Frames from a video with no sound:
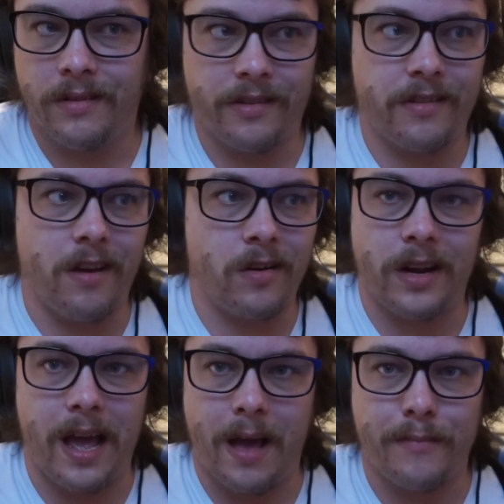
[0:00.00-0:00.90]
It's not
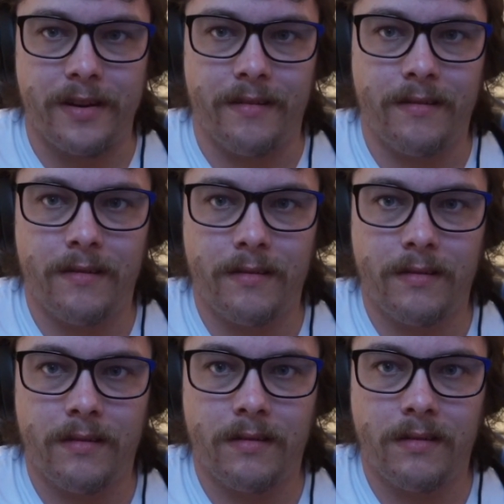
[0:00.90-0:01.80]
going to happen.
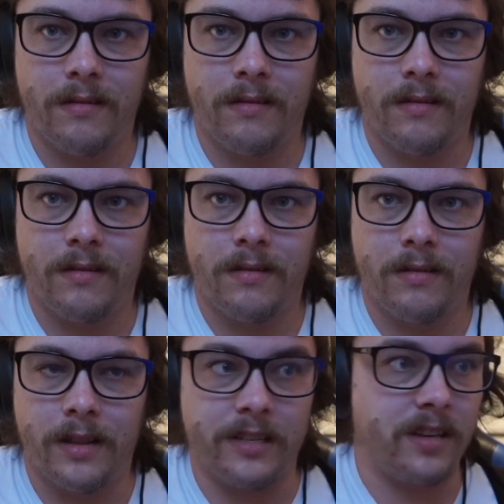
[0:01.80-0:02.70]

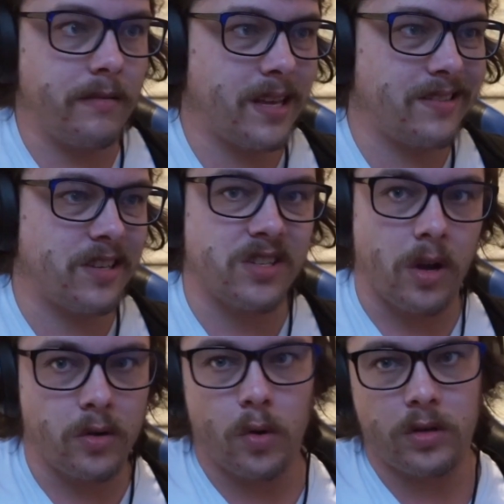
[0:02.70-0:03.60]
Like, sometimes it's
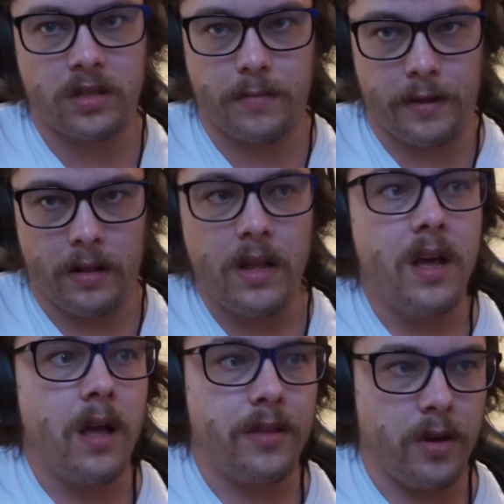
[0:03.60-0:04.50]
not noticeable.
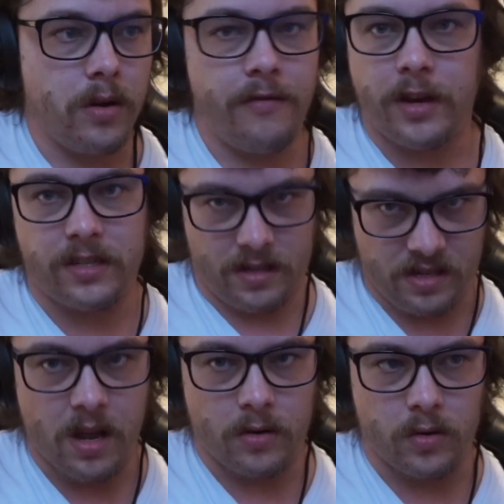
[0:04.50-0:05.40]
The only reason
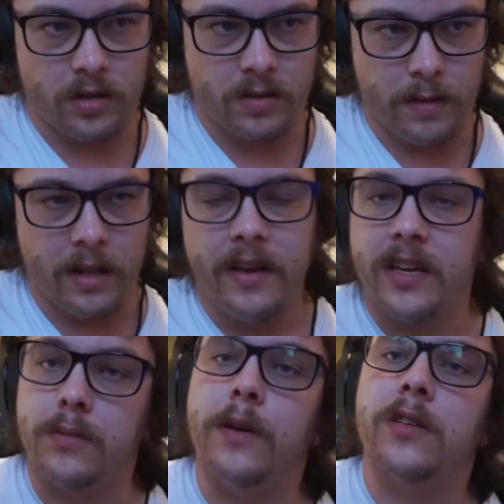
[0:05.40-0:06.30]
it's not noticeable
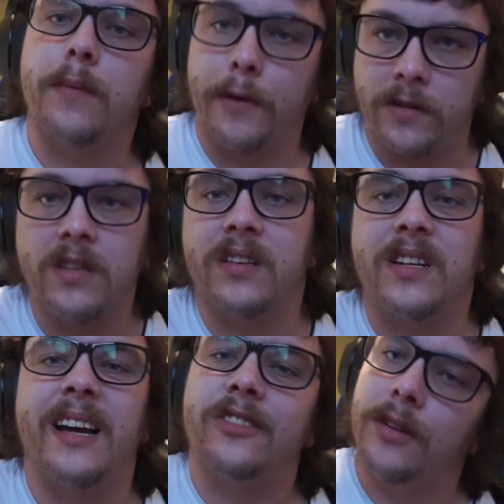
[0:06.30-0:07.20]
is because the person
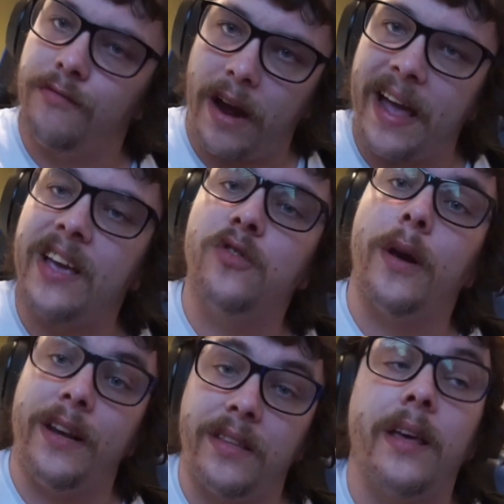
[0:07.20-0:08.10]
doesn't actually rage or
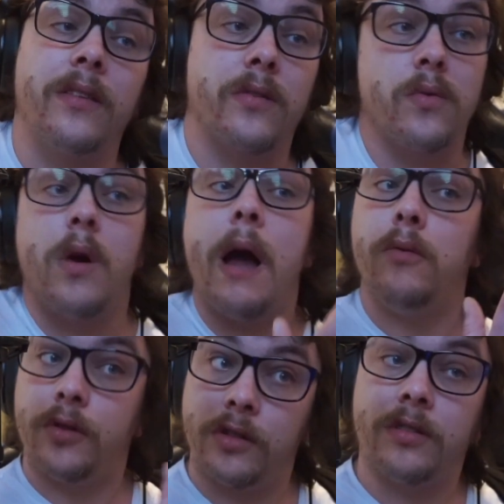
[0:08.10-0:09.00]
anything
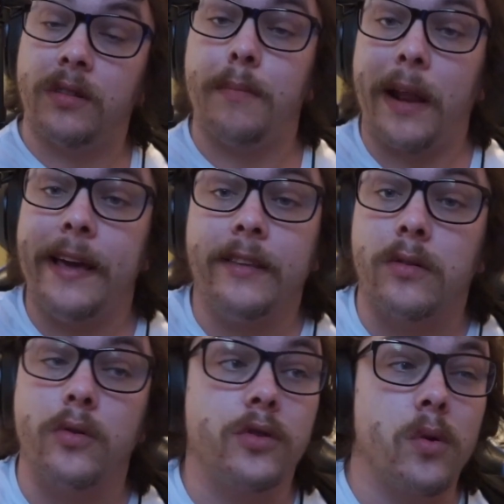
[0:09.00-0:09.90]
throughout the
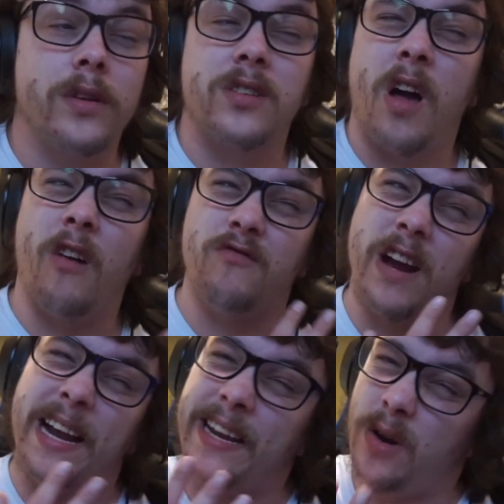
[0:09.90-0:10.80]
playthrough. So it's not
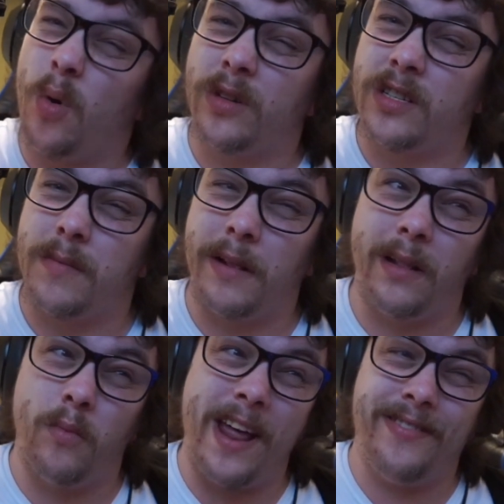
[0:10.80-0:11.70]
really
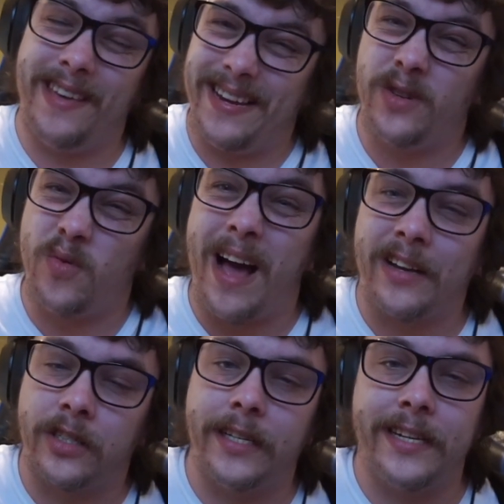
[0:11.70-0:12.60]
noticeable when they do
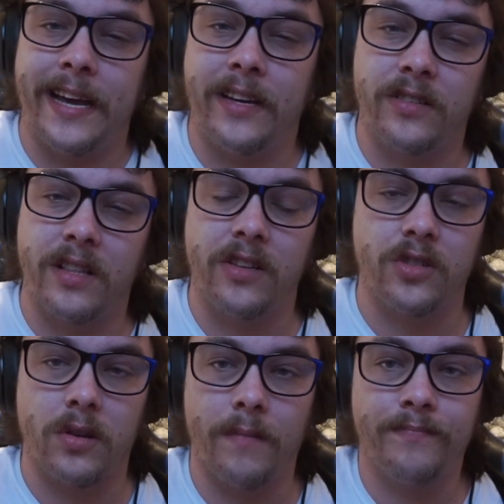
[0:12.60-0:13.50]
actually die, because they'll
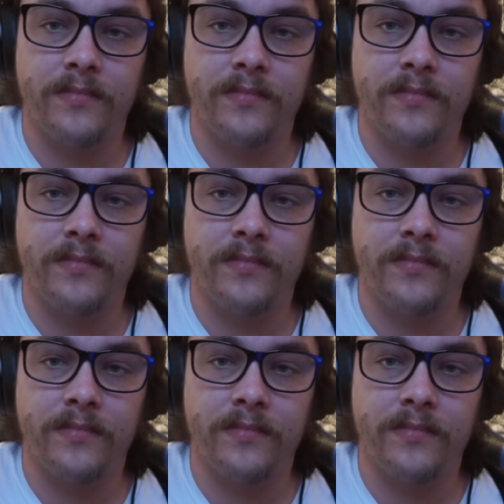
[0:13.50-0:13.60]
just go,